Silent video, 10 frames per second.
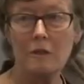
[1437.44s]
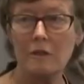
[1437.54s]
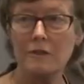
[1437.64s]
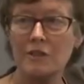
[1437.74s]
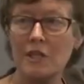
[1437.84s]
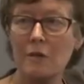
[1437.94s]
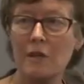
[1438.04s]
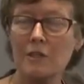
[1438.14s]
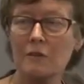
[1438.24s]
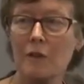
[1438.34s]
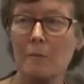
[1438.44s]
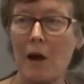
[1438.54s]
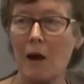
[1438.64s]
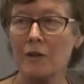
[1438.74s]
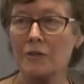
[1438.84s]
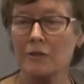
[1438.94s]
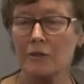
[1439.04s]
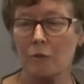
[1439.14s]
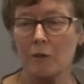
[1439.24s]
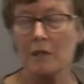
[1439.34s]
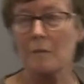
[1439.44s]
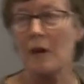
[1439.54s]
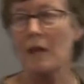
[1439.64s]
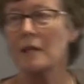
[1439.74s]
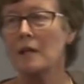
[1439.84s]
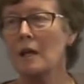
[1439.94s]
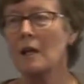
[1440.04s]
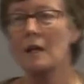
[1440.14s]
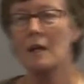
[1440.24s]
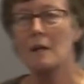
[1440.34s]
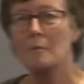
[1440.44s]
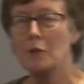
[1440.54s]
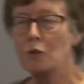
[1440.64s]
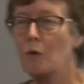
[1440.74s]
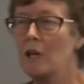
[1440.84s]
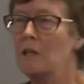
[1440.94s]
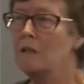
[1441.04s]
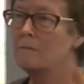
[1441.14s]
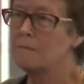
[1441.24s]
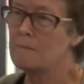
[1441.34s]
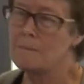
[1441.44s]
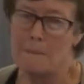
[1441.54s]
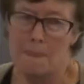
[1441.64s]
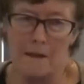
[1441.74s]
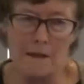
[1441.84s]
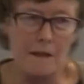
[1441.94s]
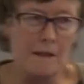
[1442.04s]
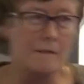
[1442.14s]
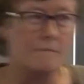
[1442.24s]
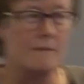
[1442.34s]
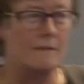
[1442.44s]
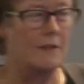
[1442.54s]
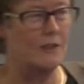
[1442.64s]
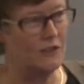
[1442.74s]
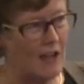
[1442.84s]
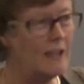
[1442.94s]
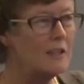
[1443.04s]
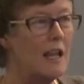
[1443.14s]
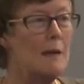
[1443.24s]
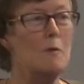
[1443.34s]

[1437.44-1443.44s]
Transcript: series of comparisons that we can make between the, the standard labor